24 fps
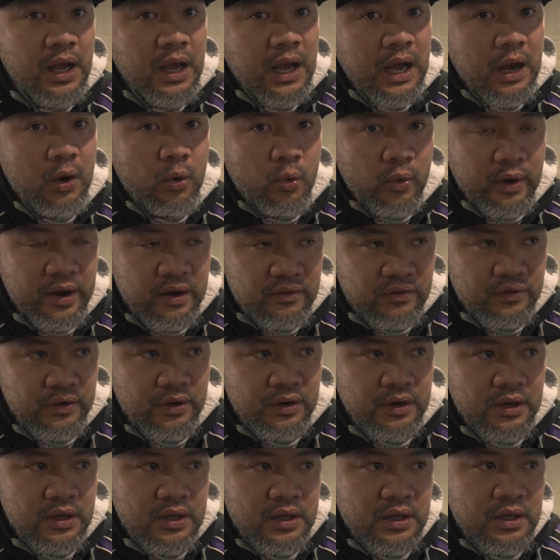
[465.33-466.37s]

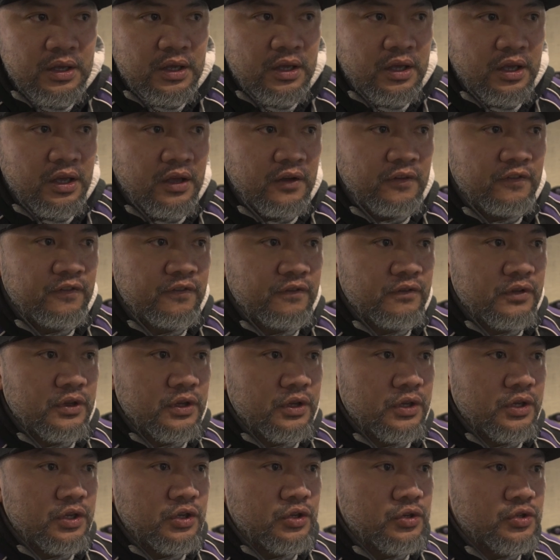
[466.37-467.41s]
However, if
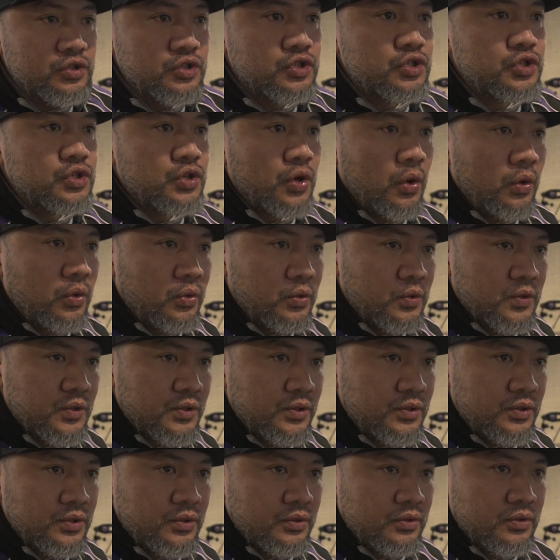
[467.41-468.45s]
you
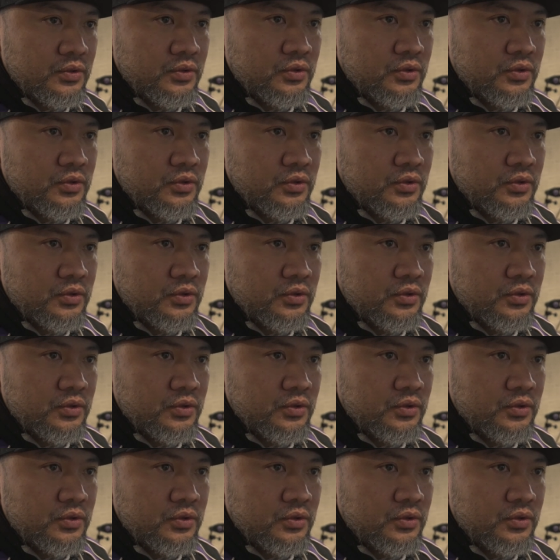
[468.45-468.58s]
chose